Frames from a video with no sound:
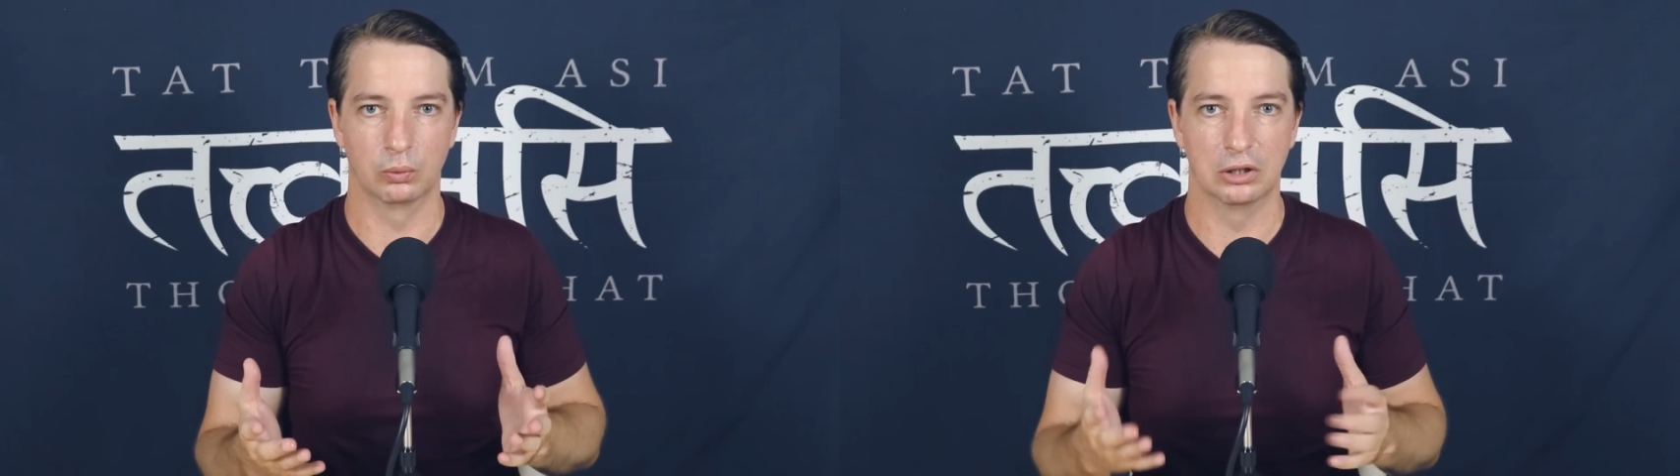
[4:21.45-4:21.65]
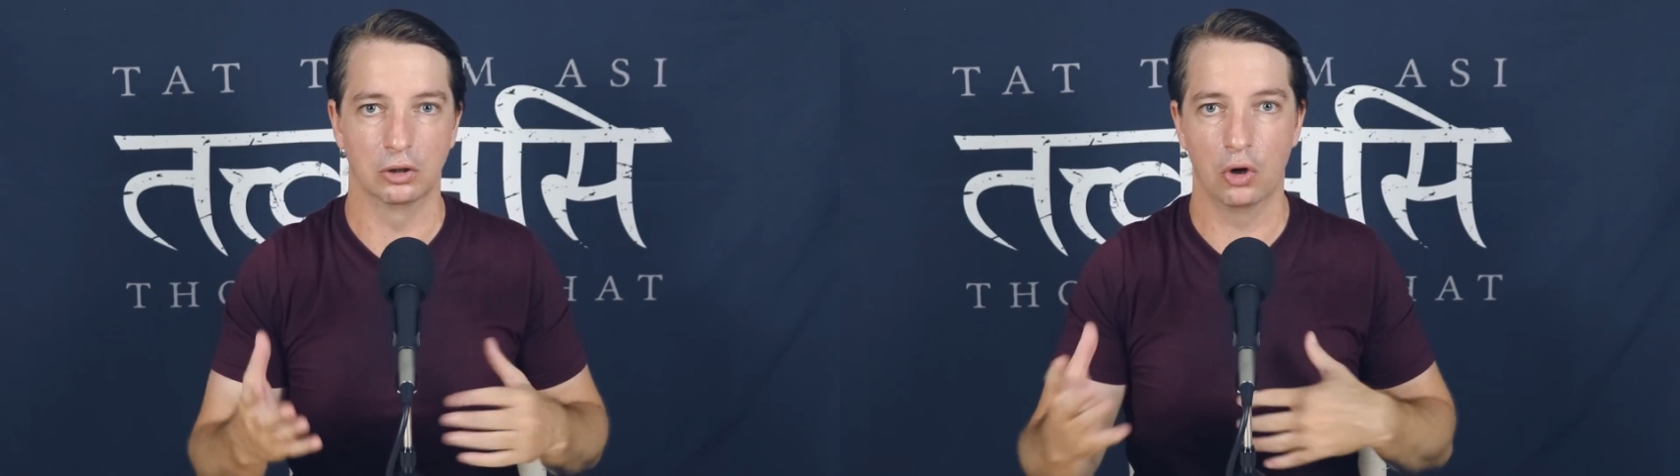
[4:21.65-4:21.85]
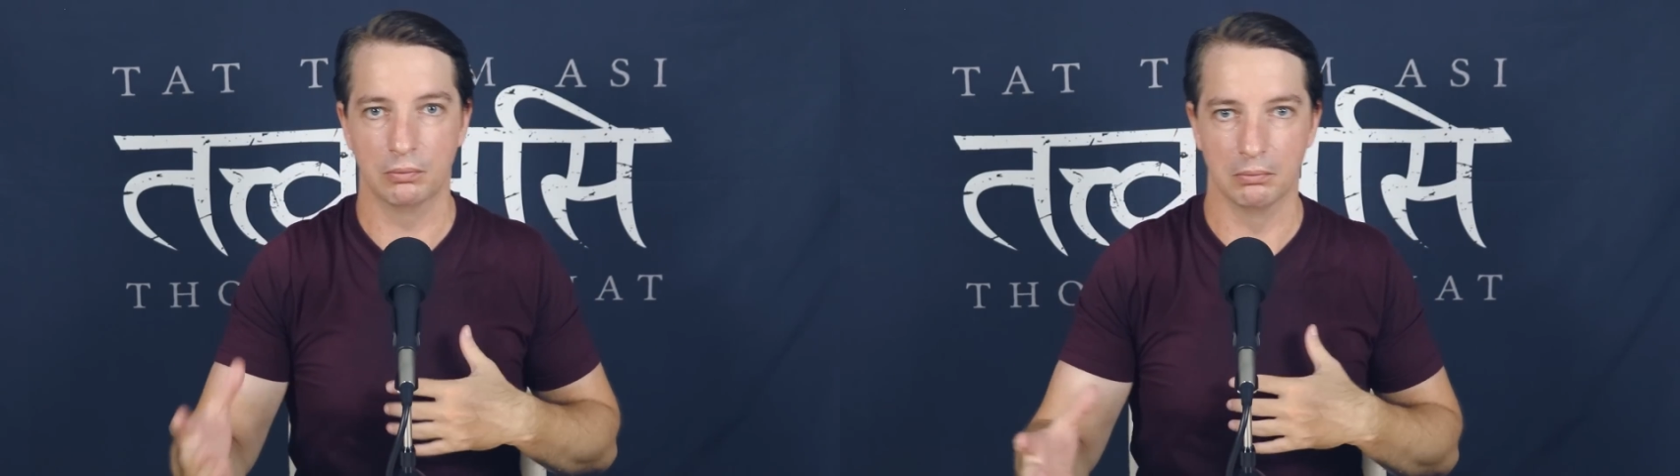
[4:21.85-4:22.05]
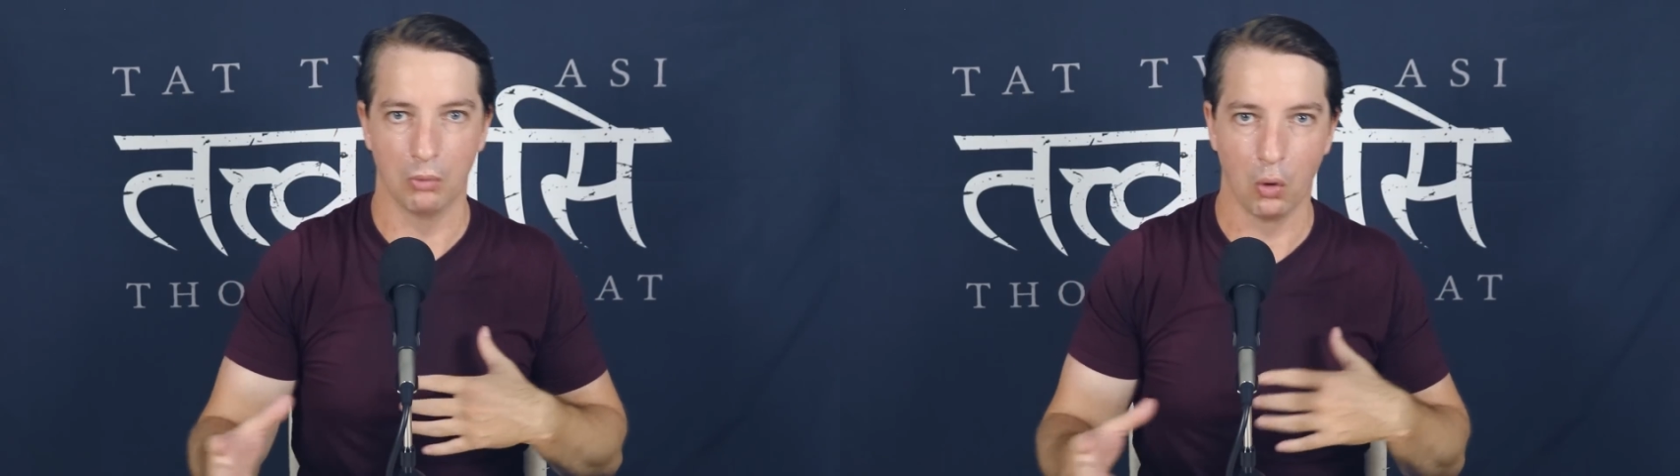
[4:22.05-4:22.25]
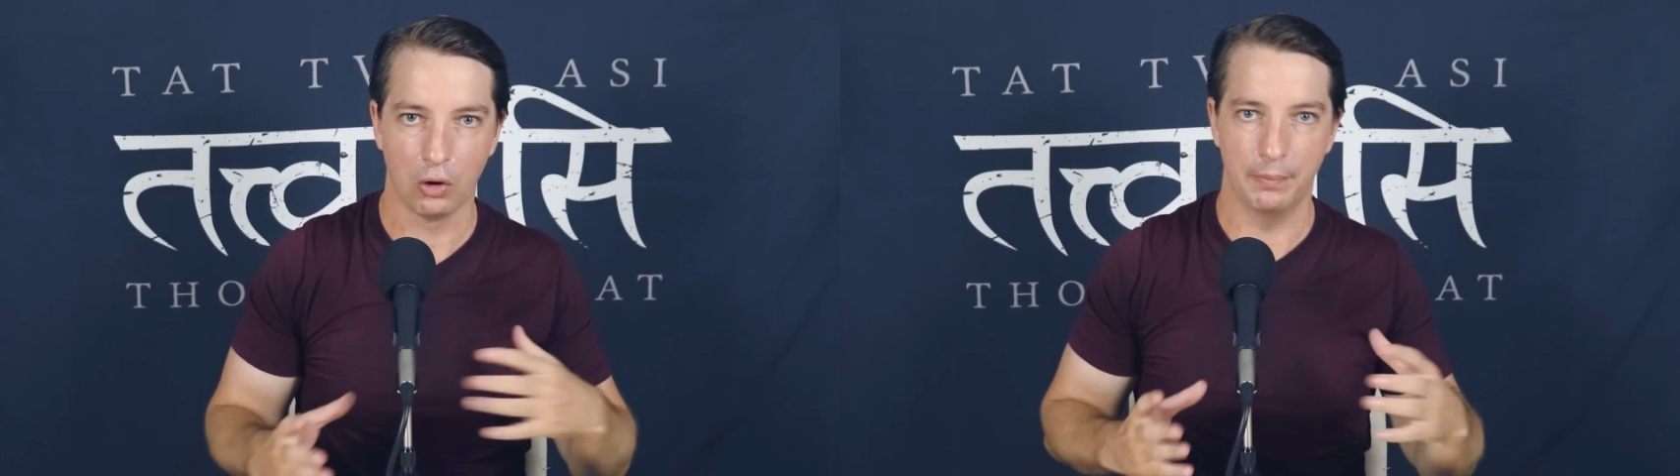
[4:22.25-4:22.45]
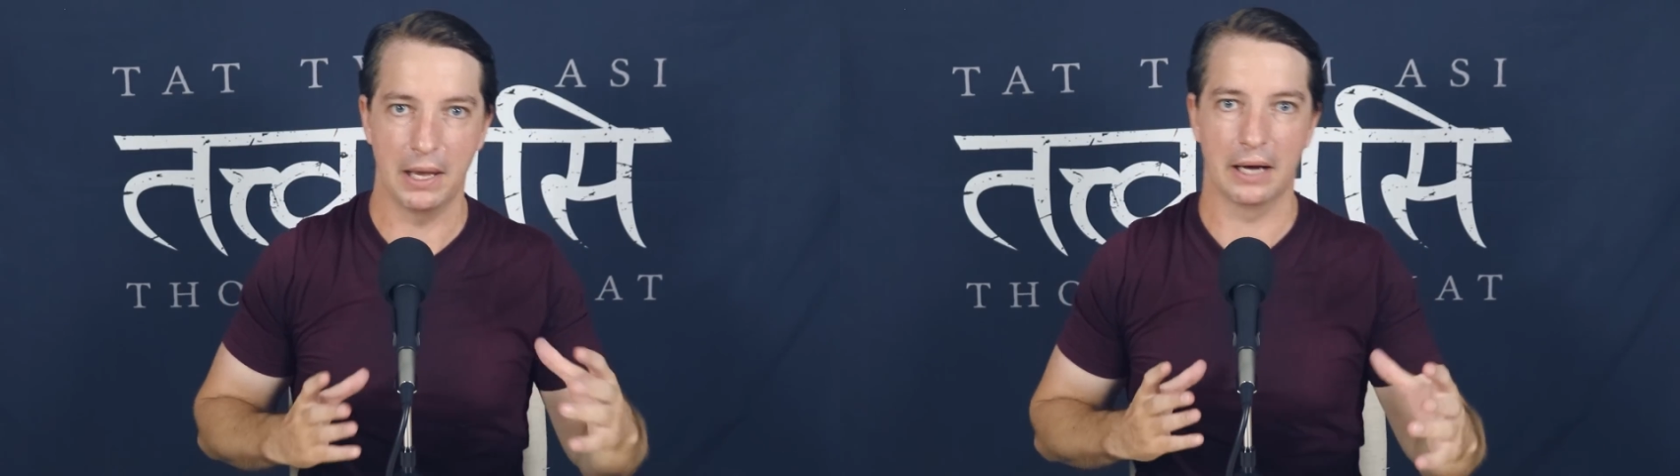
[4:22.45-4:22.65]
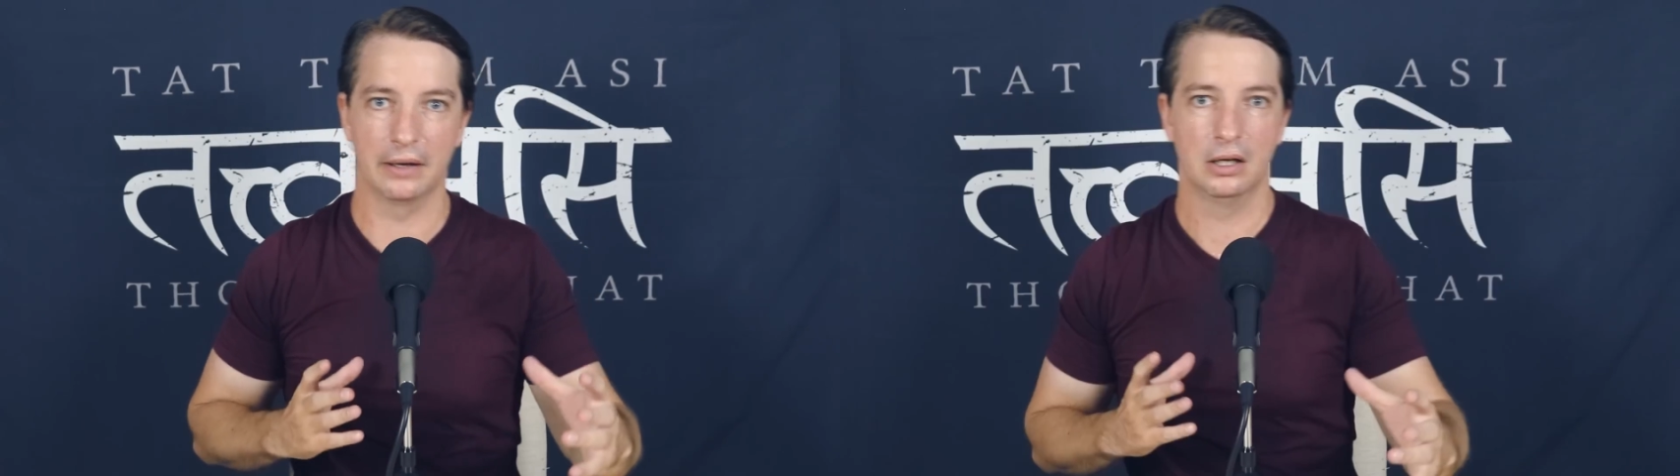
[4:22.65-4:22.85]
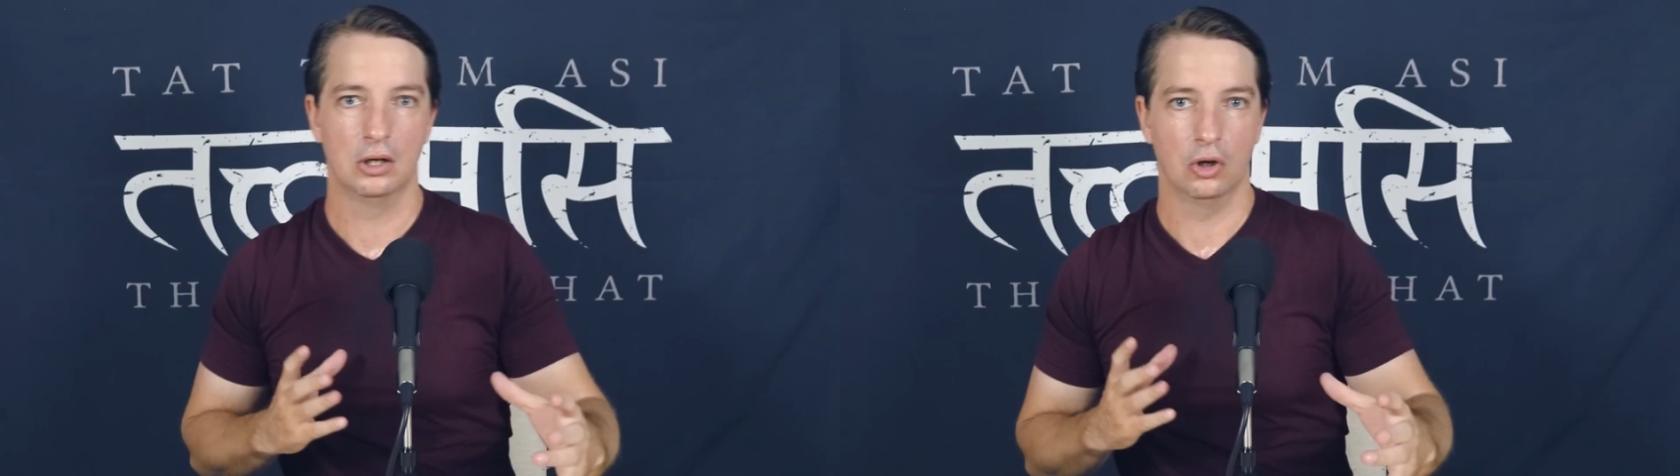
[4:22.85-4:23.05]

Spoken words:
We learn more about